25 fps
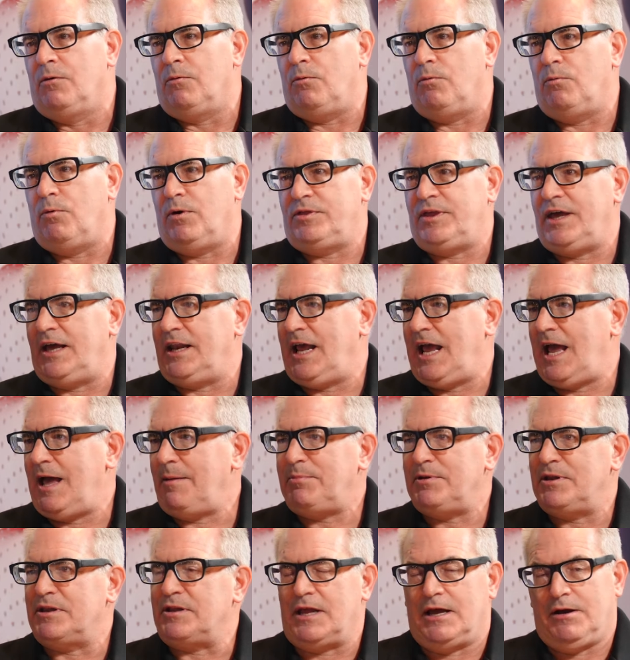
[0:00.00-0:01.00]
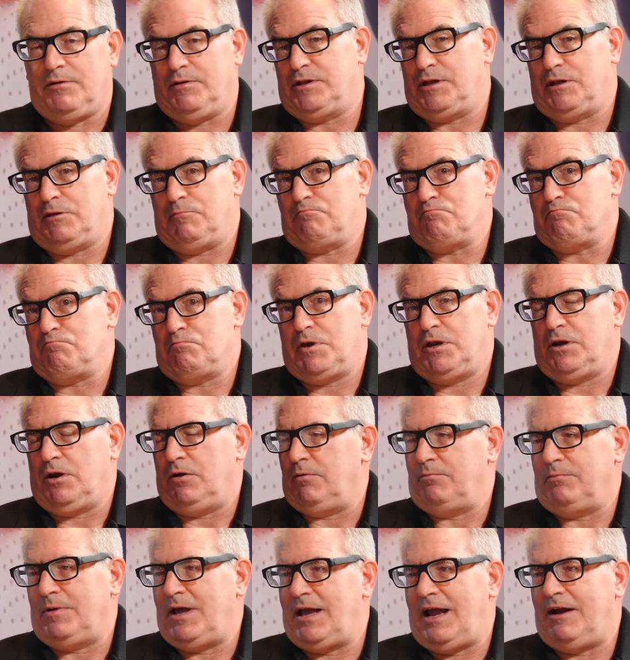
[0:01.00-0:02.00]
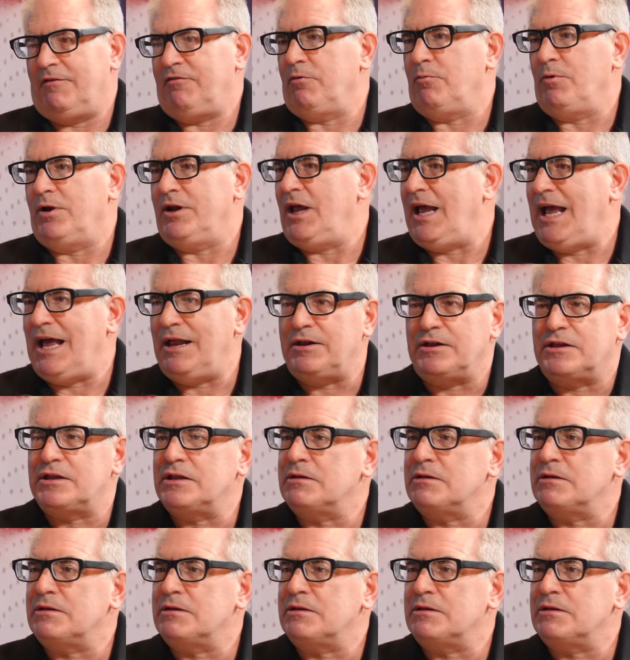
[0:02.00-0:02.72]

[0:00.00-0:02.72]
What that happens now is that, everyone had a